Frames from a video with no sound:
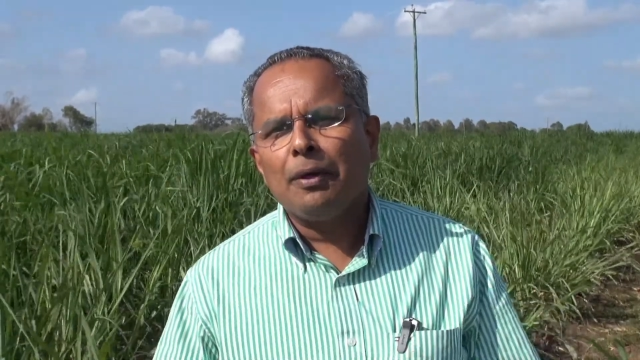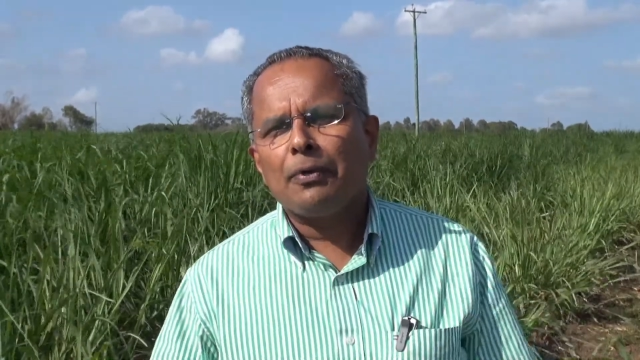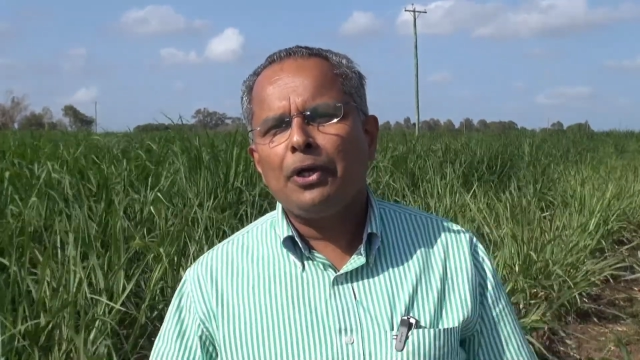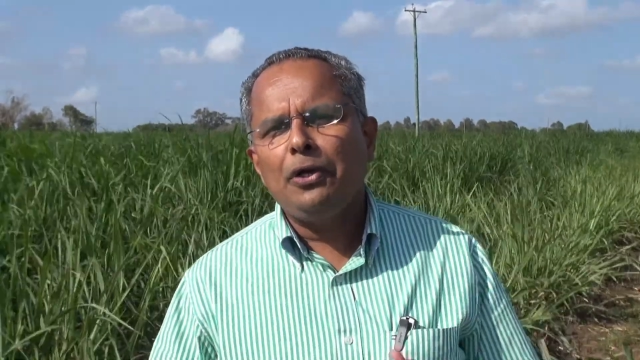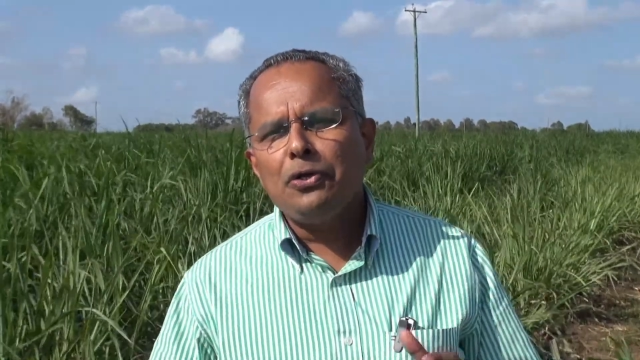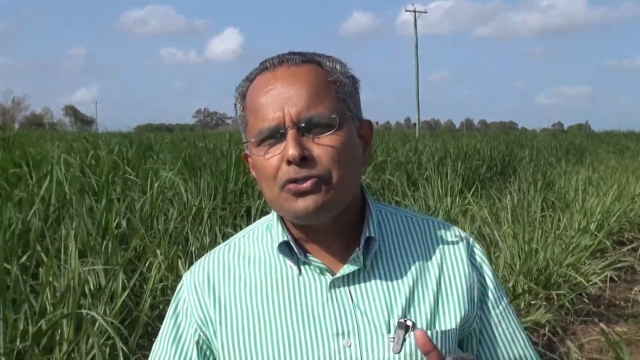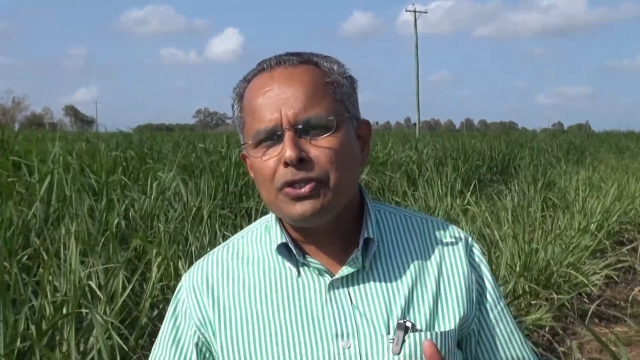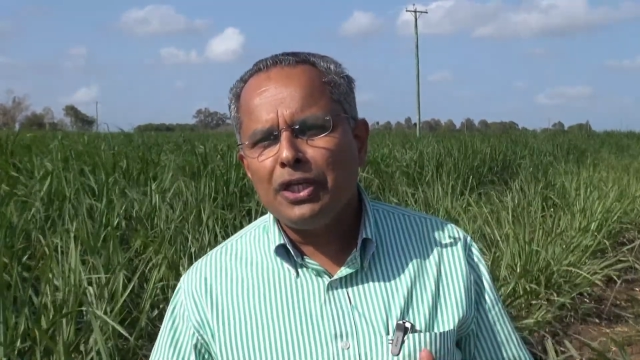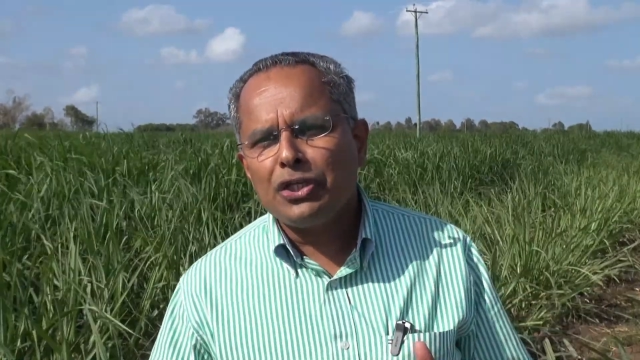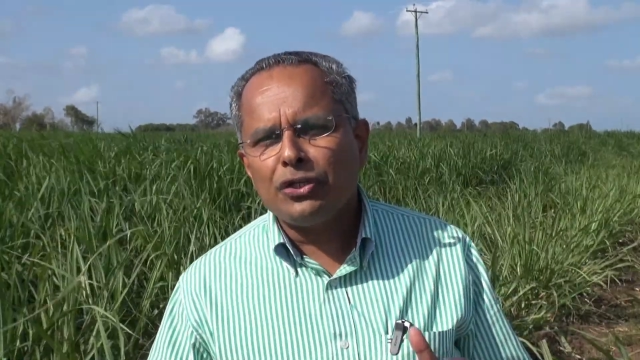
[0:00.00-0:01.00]

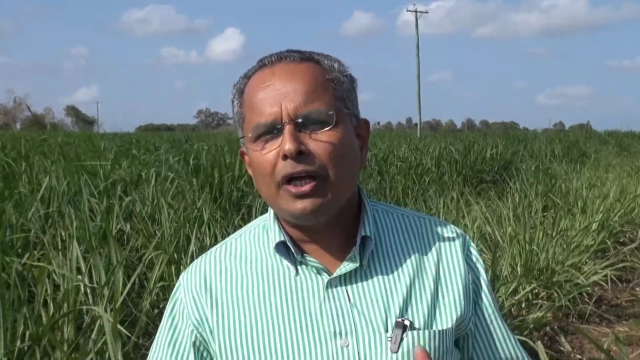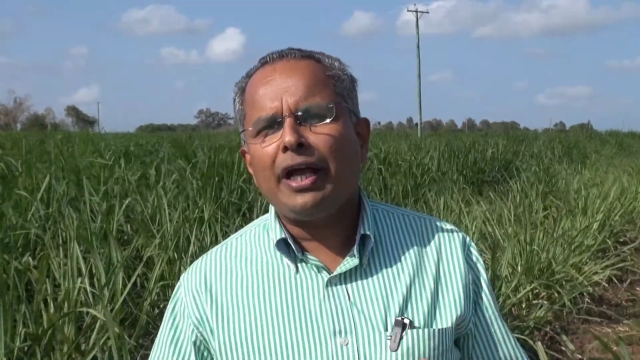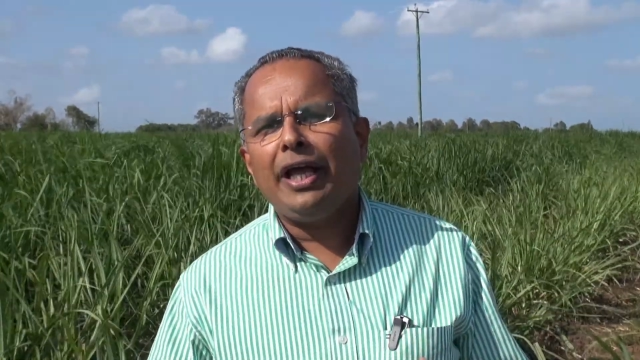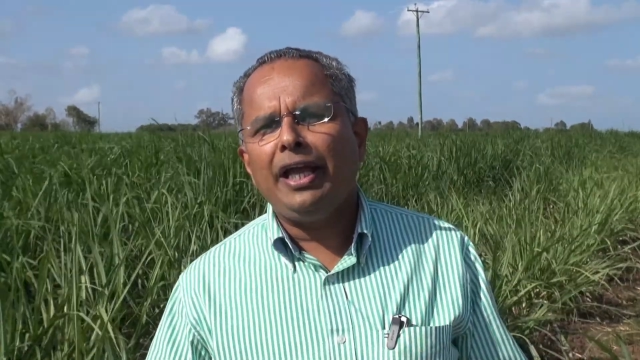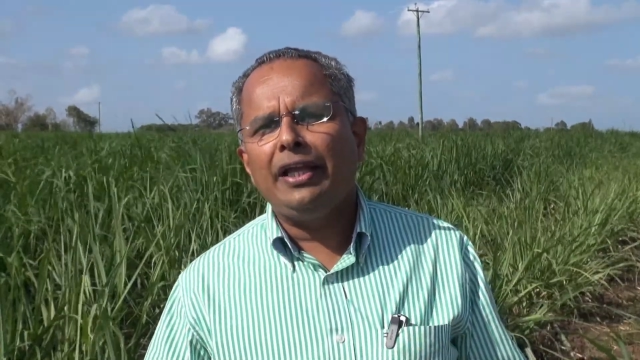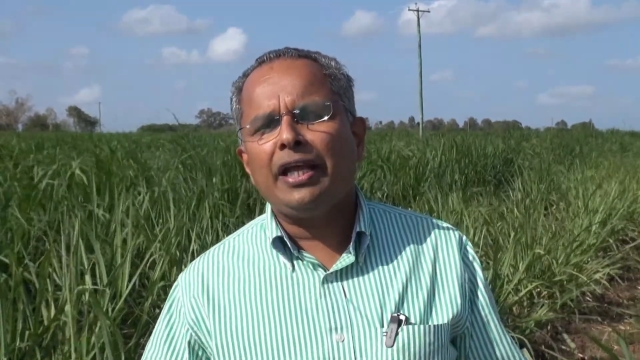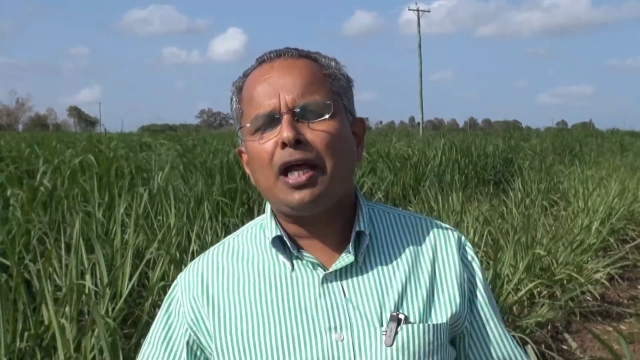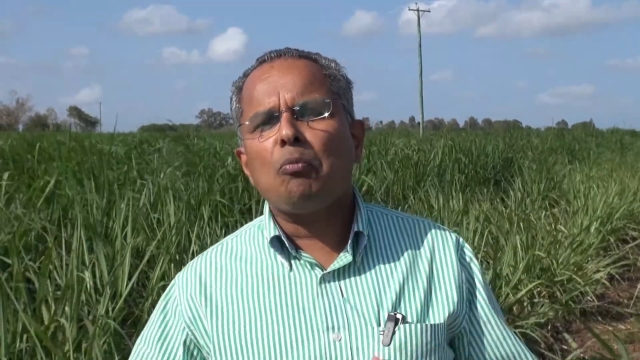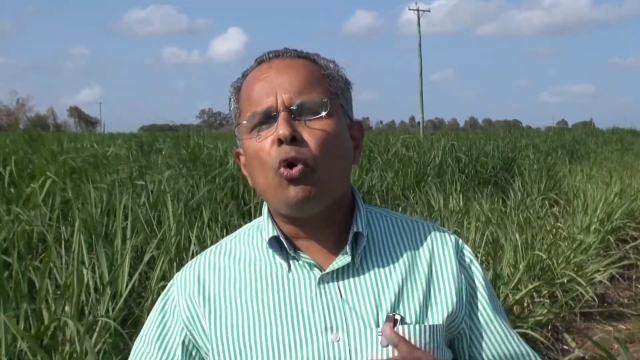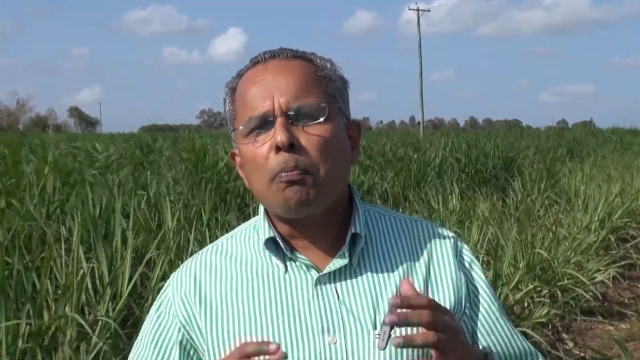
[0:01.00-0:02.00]
producing sugarcane that
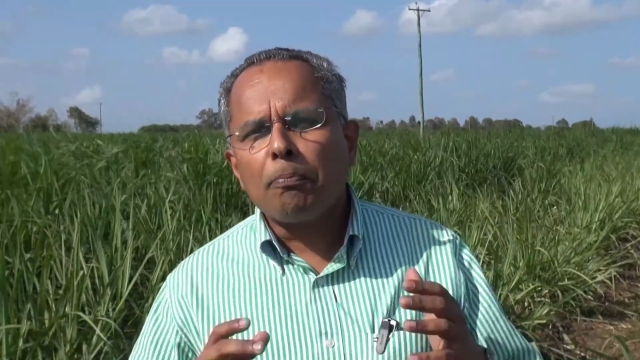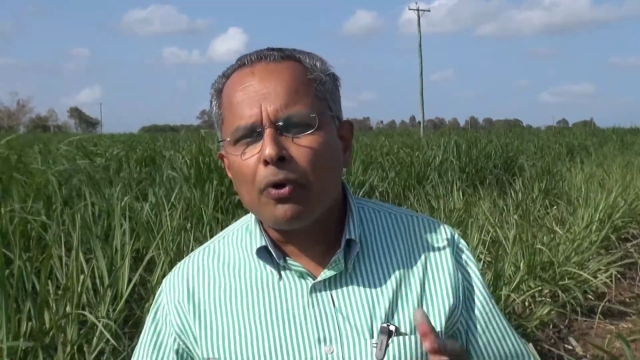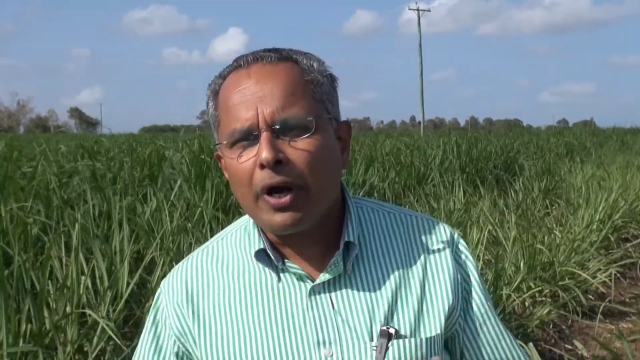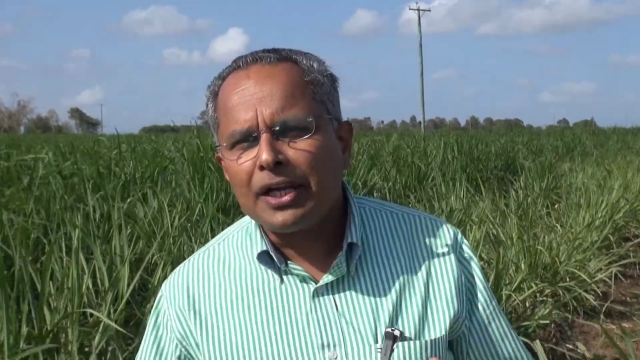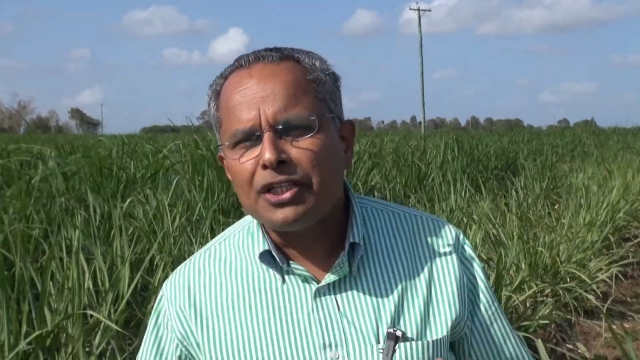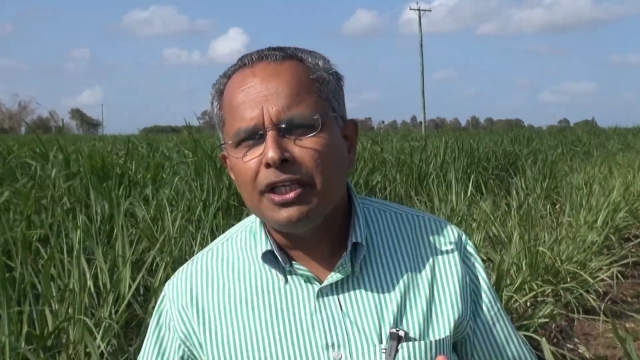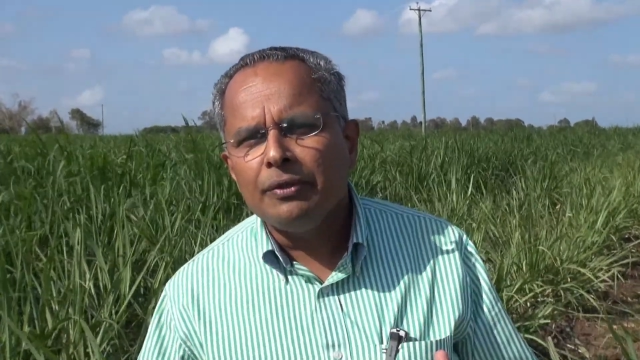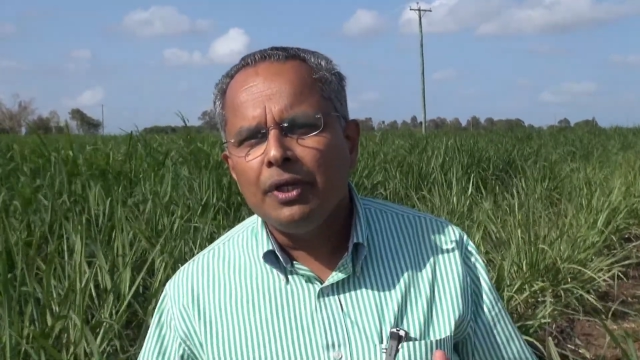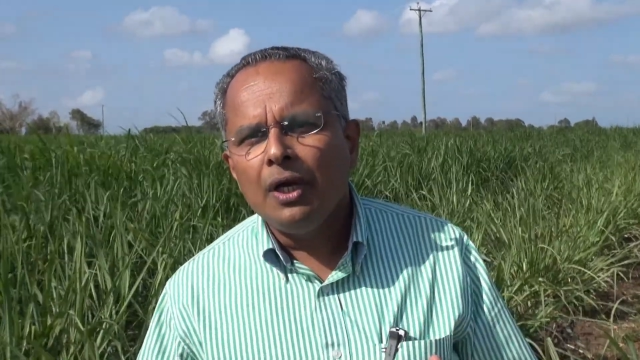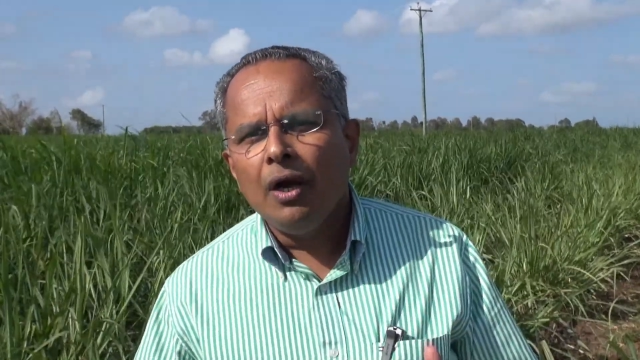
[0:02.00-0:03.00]
are more productive